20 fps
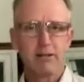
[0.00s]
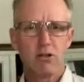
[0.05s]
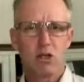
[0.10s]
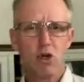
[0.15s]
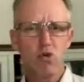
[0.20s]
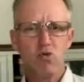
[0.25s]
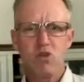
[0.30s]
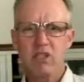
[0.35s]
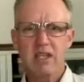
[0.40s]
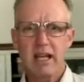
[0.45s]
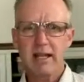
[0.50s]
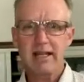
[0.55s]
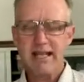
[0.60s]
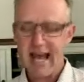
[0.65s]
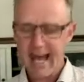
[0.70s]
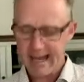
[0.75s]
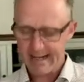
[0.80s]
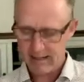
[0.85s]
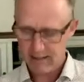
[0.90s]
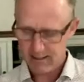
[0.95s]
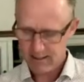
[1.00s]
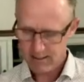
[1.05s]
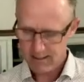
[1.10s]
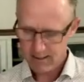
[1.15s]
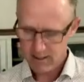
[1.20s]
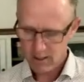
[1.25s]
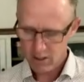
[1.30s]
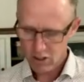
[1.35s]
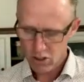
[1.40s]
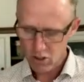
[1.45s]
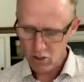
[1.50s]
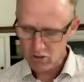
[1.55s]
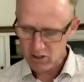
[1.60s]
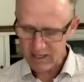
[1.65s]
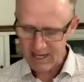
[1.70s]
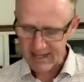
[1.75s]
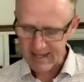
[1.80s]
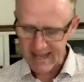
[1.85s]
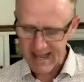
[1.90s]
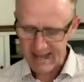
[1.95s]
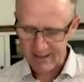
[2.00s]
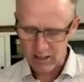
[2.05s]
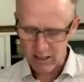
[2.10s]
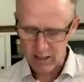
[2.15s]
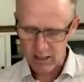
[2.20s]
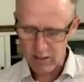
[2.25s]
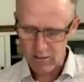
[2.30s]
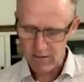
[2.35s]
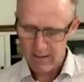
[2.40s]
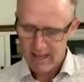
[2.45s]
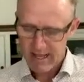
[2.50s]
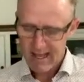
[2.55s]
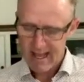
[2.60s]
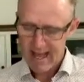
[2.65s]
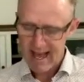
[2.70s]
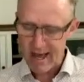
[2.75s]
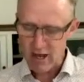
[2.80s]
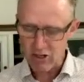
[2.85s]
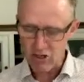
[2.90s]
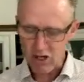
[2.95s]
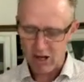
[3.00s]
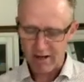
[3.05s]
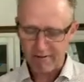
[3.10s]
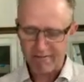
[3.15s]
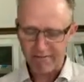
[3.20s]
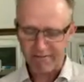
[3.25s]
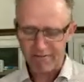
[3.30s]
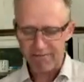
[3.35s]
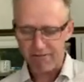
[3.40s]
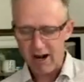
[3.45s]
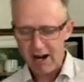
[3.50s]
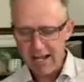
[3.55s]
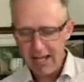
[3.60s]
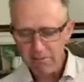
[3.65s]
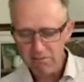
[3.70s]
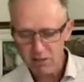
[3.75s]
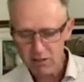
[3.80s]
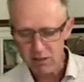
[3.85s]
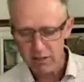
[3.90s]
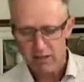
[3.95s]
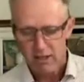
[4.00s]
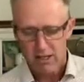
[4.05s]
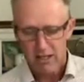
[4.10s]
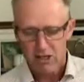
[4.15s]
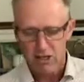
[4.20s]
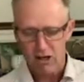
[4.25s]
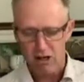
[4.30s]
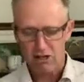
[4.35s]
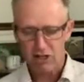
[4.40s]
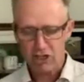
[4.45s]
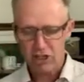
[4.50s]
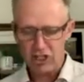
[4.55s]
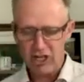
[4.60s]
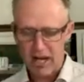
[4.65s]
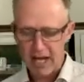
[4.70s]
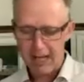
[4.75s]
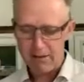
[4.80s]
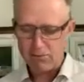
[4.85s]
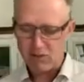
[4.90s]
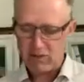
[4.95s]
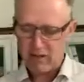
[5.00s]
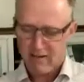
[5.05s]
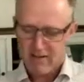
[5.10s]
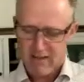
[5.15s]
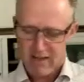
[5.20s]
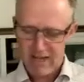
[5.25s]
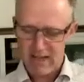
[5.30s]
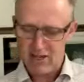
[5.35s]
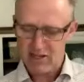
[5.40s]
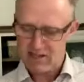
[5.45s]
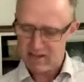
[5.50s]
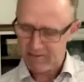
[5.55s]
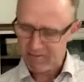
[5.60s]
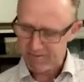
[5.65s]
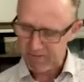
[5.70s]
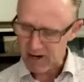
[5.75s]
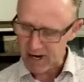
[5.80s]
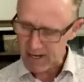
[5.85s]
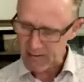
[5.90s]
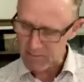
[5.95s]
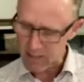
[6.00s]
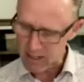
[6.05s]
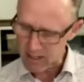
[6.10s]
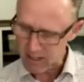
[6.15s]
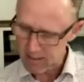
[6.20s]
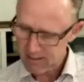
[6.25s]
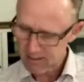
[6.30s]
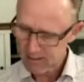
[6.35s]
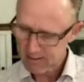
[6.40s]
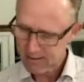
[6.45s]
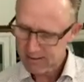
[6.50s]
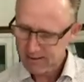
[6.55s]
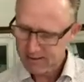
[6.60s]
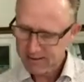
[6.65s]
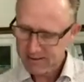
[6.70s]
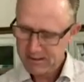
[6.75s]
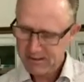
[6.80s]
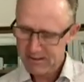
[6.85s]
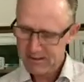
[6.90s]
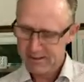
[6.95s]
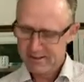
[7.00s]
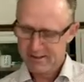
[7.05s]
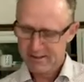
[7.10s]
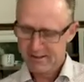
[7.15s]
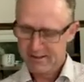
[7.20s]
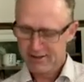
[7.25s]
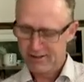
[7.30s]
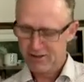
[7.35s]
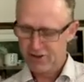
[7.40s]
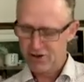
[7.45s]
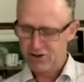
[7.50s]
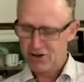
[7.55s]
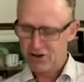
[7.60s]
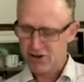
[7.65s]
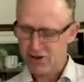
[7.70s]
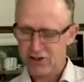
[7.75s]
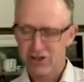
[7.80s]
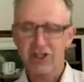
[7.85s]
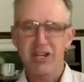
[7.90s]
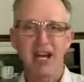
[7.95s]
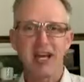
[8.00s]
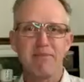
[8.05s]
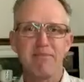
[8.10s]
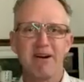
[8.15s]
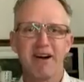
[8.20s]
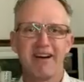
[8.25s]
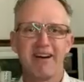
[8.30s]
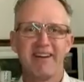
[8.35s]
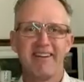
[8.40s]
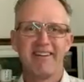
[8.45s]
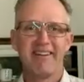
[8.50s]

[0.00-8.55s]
Who said that? Who said that to you? Our God frames, not shames. He is a framer, not a shamer.